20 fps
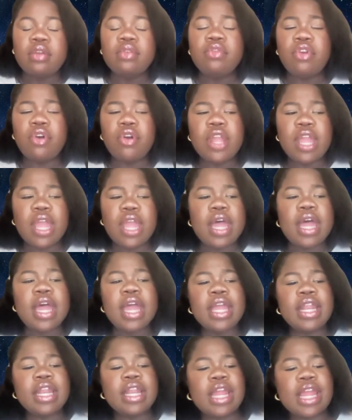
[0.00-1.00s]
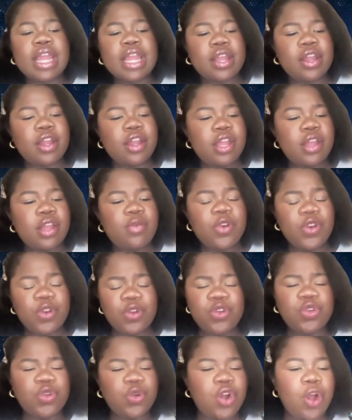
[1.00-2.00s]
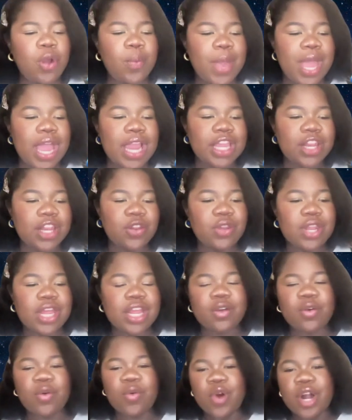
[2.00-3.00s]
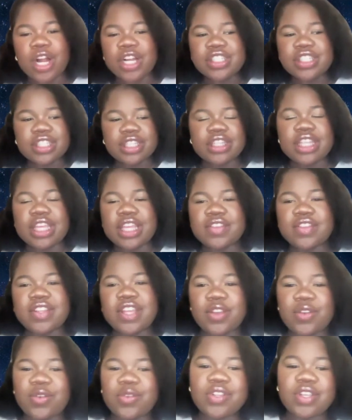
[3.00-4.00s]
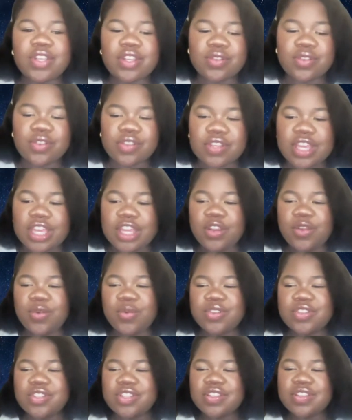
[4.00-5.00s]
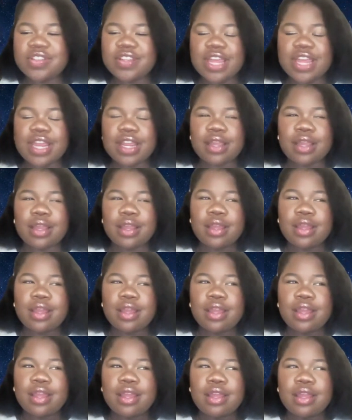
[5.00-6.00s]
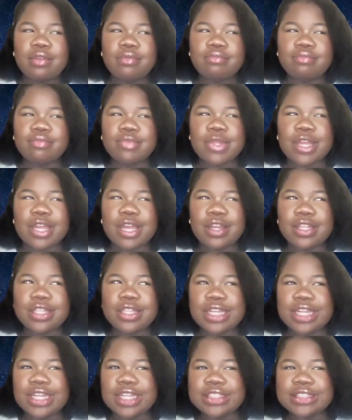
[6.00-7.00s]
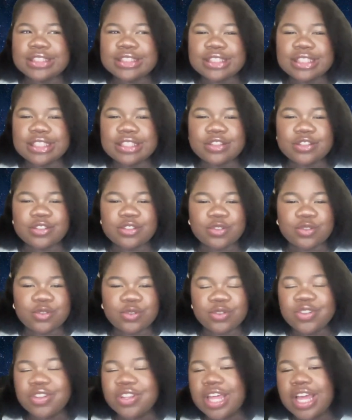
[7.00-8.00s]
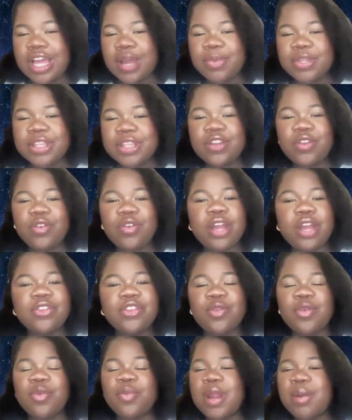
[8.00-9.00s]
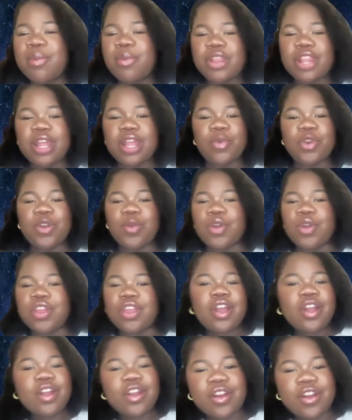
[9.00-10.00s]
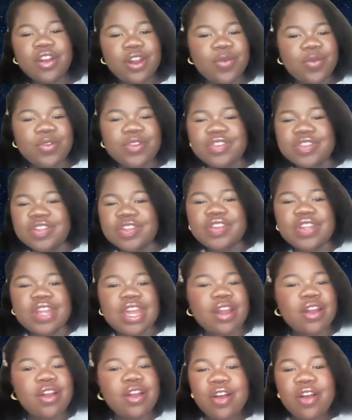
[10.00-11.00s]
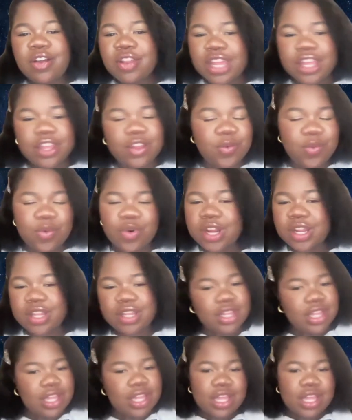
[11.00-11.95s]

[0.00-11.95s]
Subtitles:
No, yeah, and like when you do go back and you like watch the things that used to entertain you, it's just like, how did I sit through that? But then you have to remember that when you were younger, it was just like, oh, like you weren't